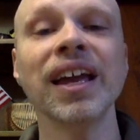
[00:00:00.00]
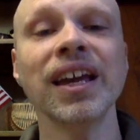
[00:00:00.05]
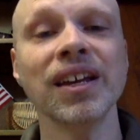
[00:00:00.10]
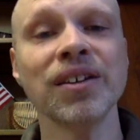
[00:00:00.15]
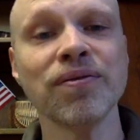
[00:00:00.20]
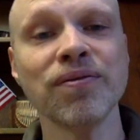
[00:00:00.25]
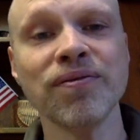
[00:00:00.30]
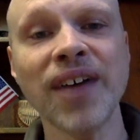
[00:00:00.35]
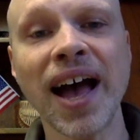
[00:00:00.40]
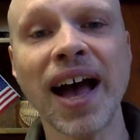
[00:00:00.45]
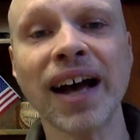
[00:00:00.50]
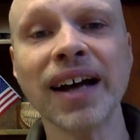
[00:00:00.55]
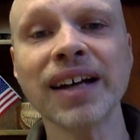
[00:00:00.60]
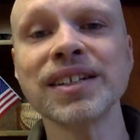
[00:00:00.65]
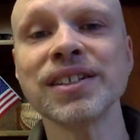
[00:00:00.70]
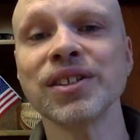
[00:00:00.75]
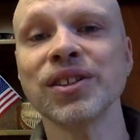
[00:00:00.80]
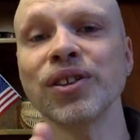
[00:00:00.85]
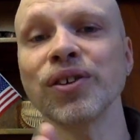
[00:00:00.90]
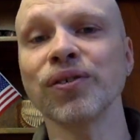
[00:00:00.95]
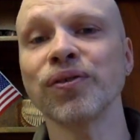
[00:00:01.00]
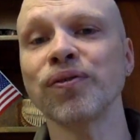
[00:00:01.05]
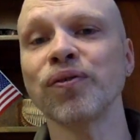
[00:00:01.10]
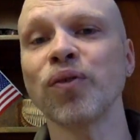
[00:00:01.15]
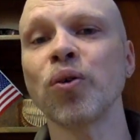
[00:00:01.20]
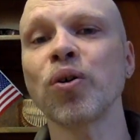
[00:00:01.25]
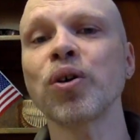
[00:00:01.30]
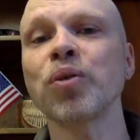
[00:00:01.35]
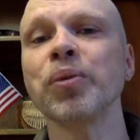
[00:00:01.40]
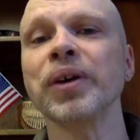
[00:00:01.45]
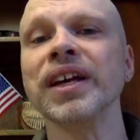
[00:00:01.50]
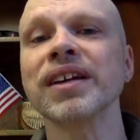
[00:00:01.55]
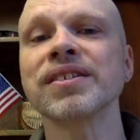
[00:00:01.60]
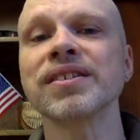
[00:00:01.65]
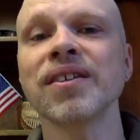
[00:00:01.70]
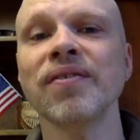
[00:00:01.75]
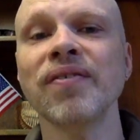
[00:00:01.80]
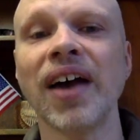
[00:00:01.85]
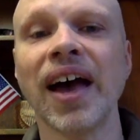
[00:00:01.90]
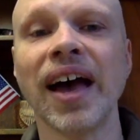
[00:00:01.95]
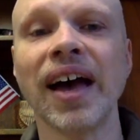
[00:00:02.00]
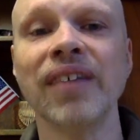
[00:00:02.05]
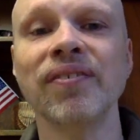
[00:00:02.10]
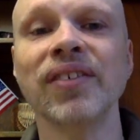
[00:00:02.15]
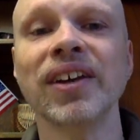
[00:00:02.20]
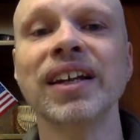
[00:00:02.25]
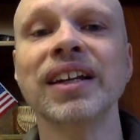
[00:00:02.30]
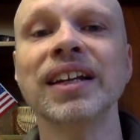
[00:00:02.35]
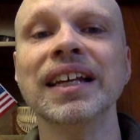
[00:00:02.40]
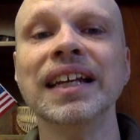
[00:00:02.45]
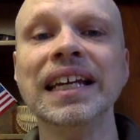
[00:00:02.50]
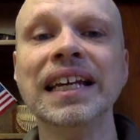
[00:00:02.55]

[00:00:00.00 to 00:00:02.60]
In fact, the 4 weeks of Advent